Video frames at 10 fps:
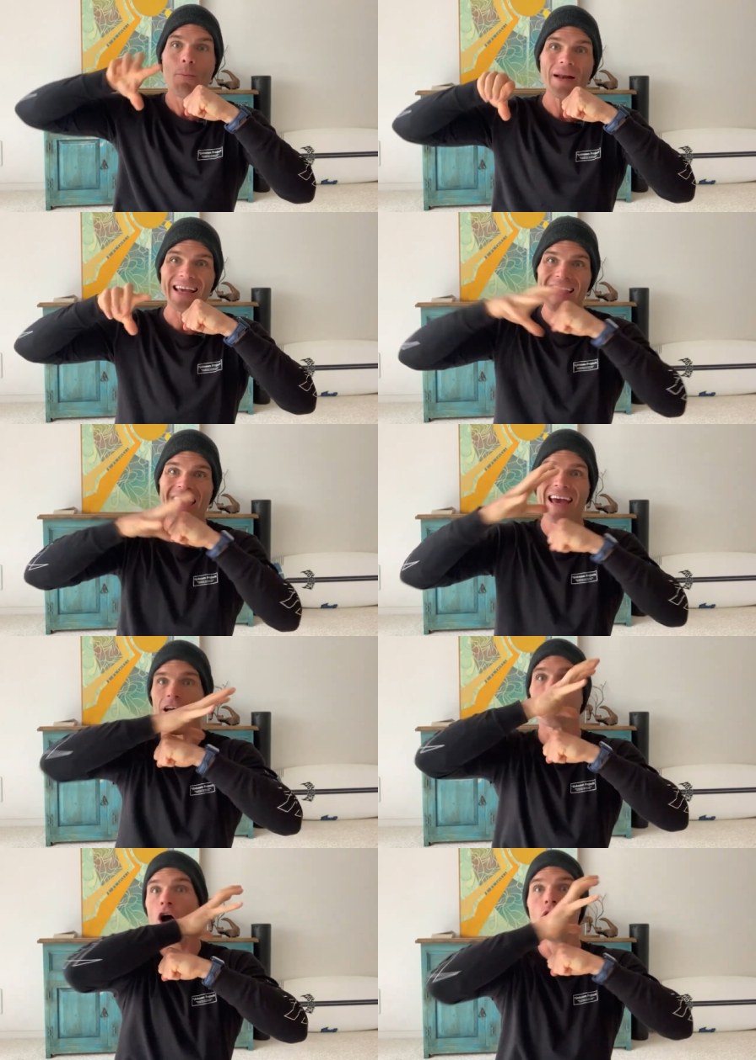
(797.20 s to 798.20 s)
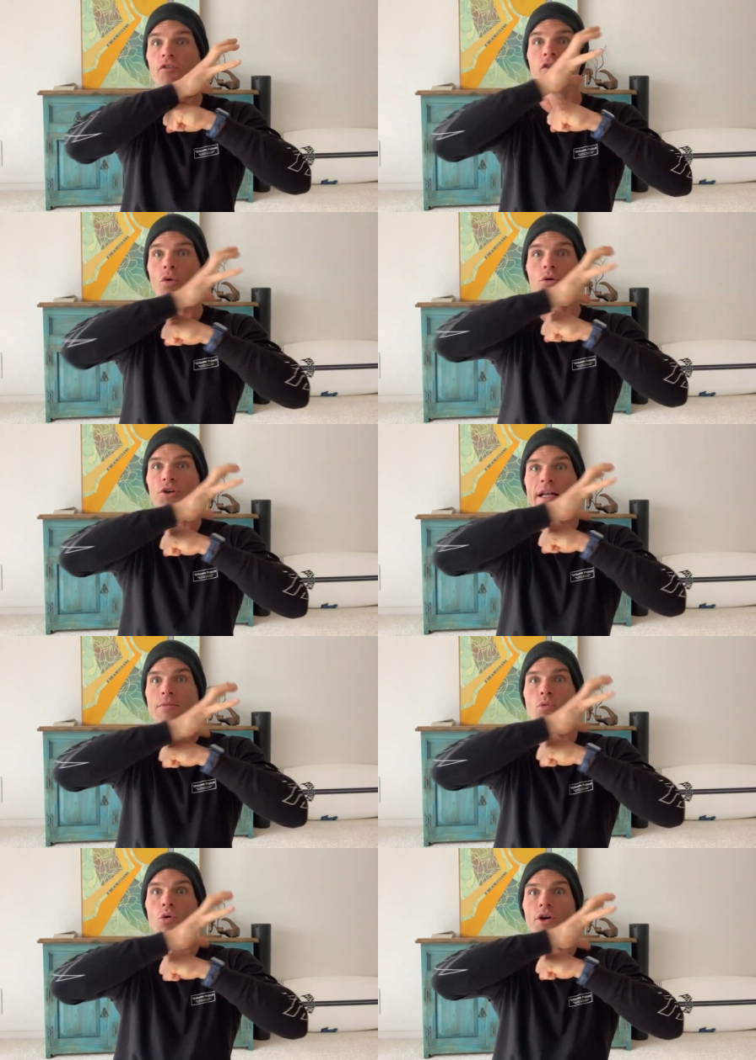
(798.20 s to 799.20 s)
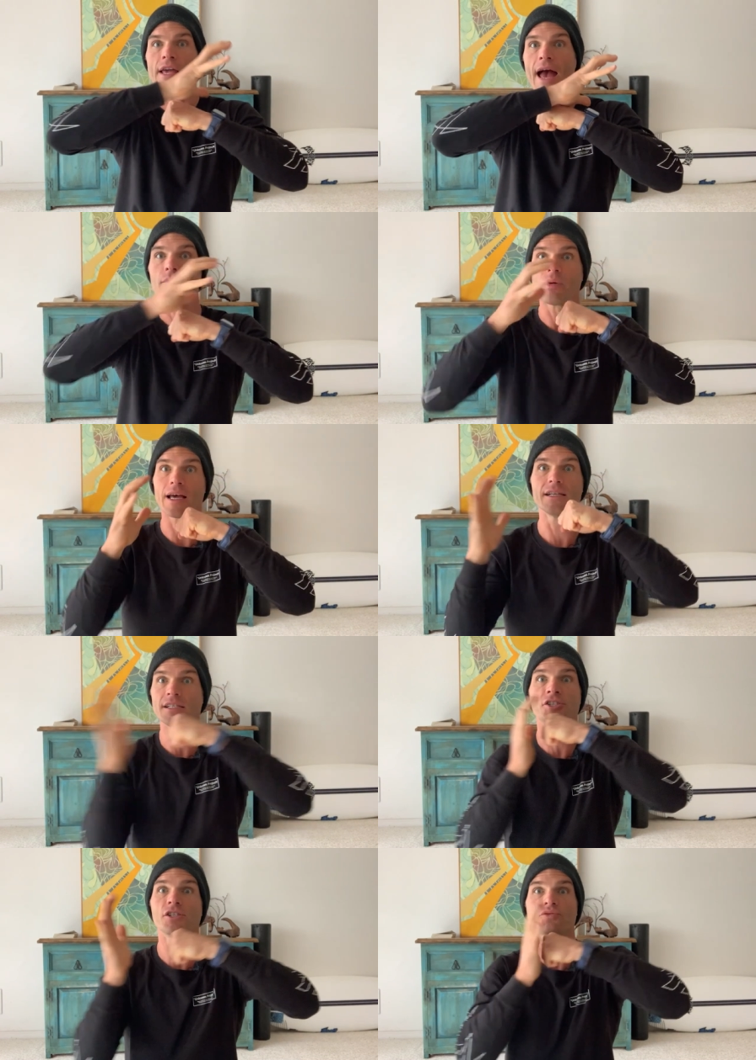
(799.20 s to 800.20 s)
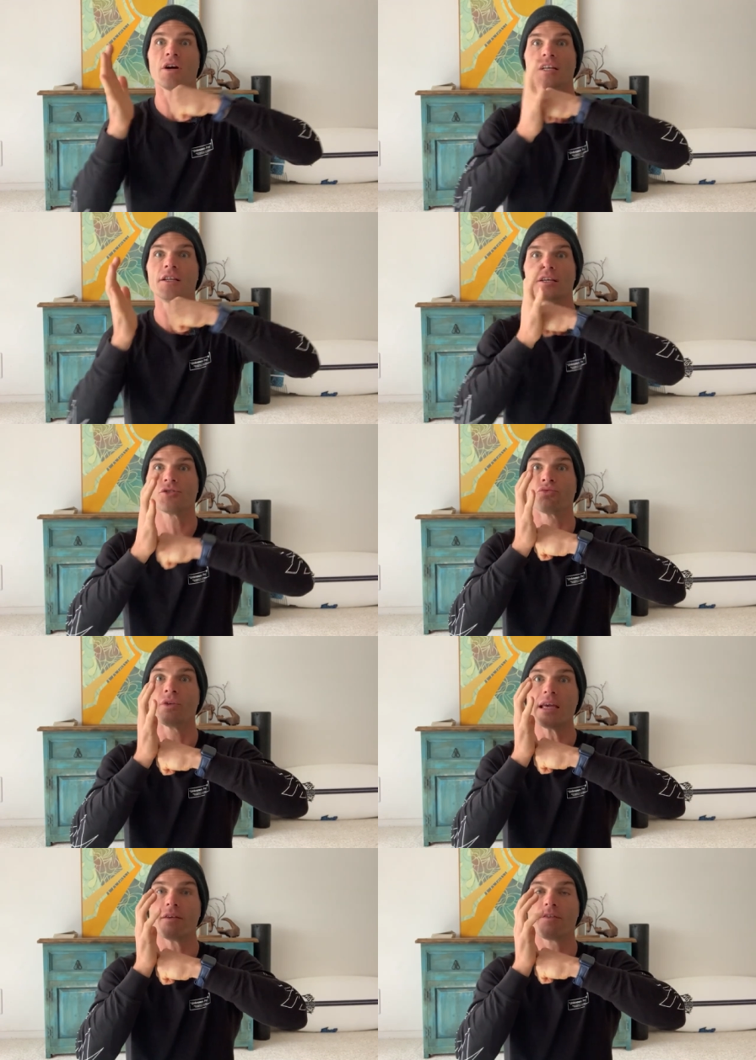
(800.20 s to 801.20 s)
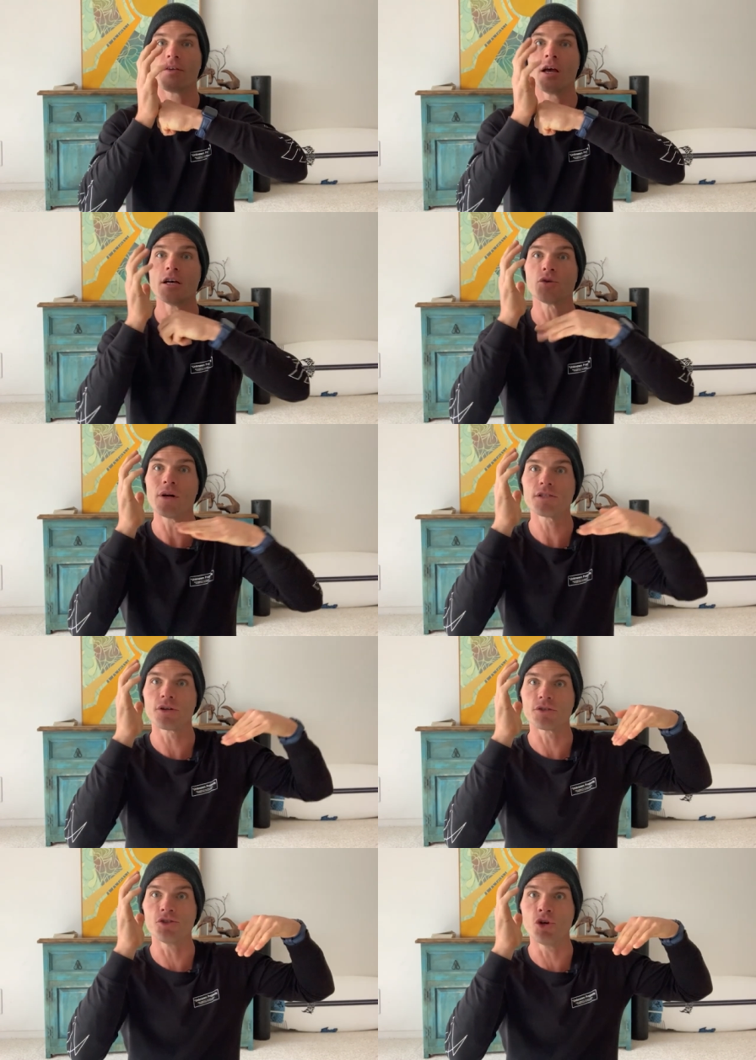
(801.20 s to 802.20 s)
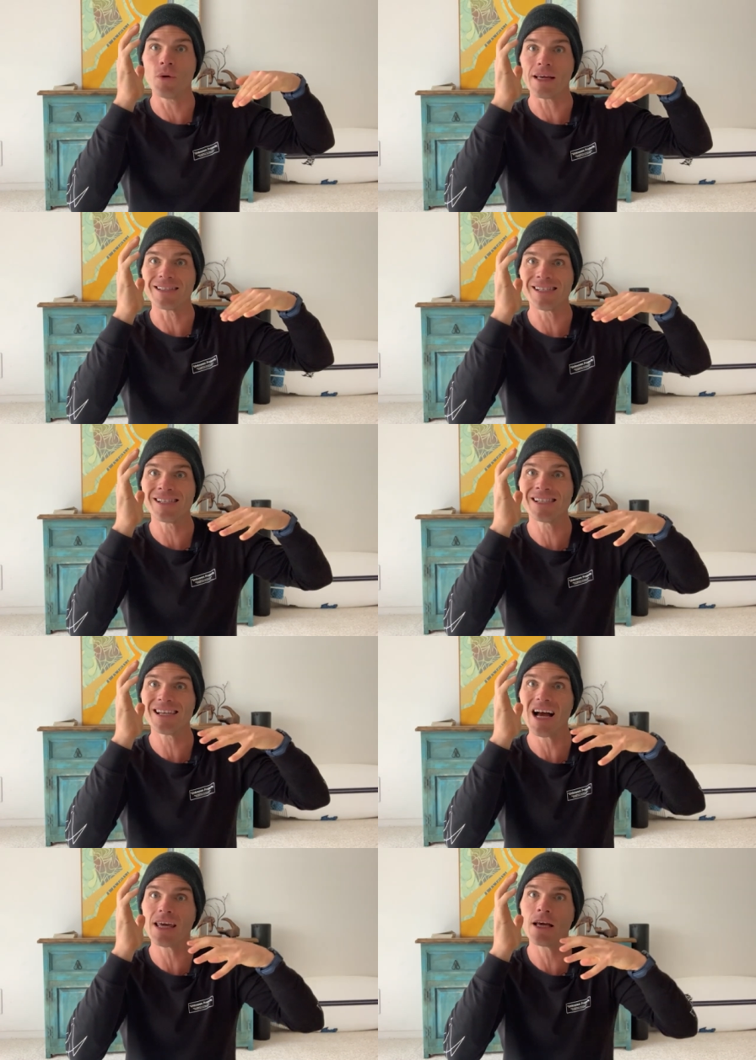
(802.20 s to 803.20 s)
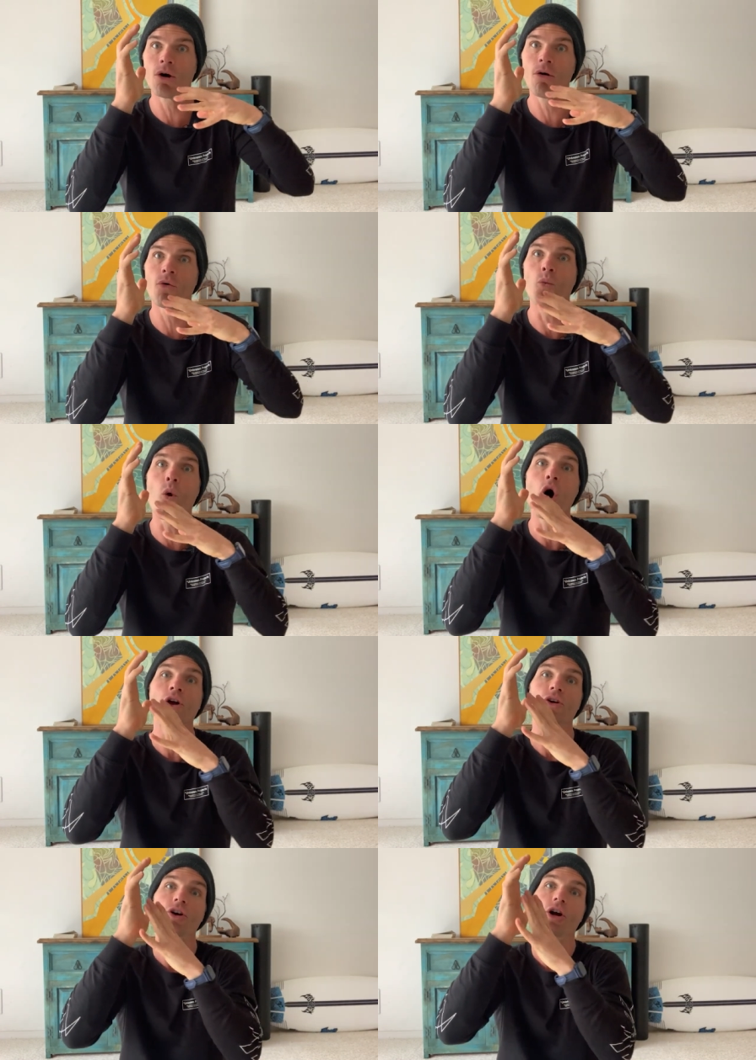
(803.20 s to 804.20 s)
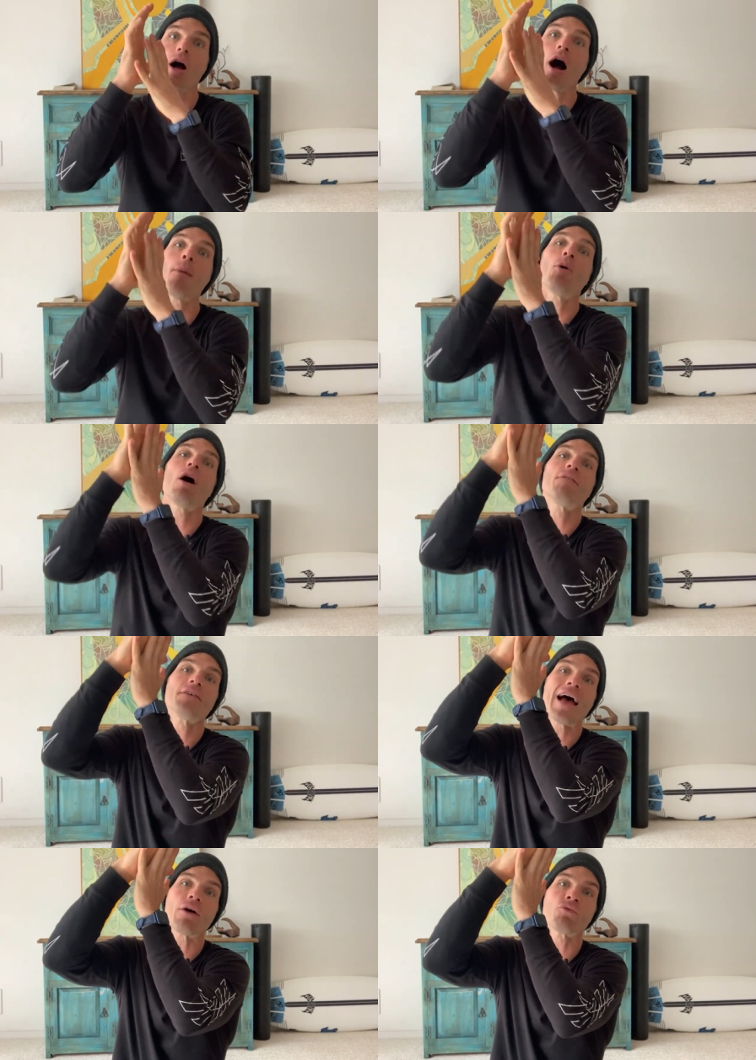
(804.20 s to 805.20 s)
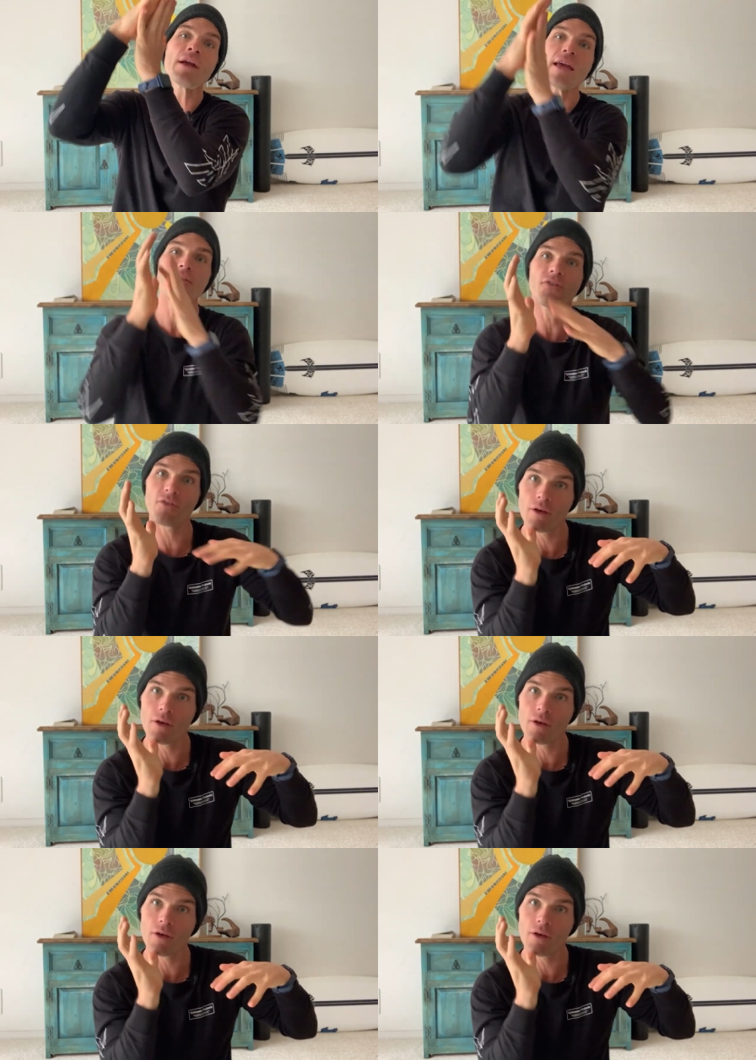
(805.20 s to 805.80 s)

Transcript: but it can't go forward anymore yet because it's just run into this reef. So what it starts doing is sucking all the water up off of that reef,